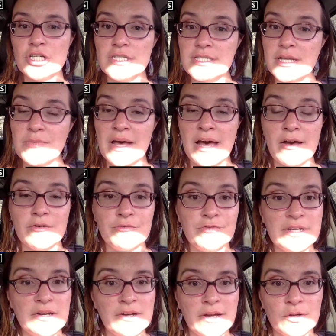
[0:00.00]
about figuring
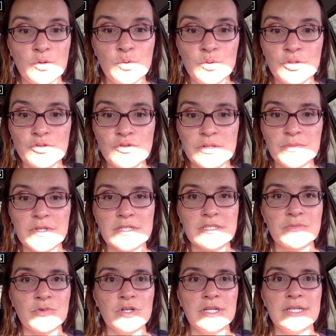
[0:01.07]
out who your dream
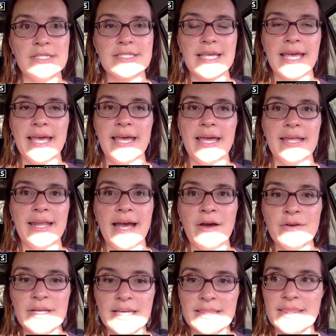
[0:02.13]
customer is and how to
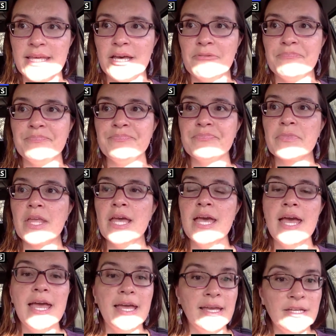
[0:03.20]
get them
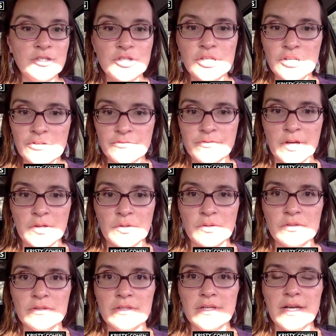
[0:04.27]
into your funnel.
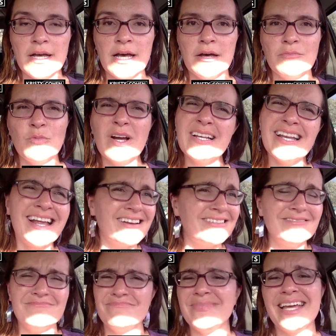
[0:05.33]
Not
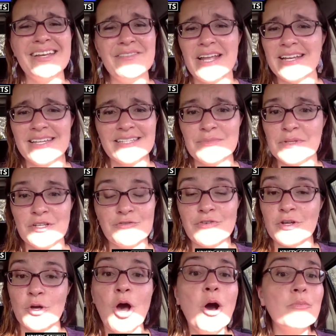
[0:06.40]
even how to get them in your funnel,
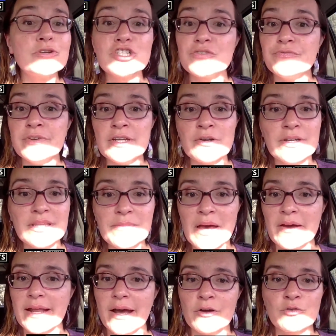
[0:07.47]
but just figuring them out,
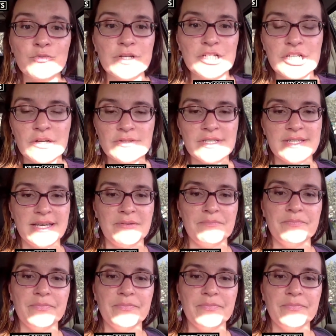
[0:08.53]
how to reach out to them.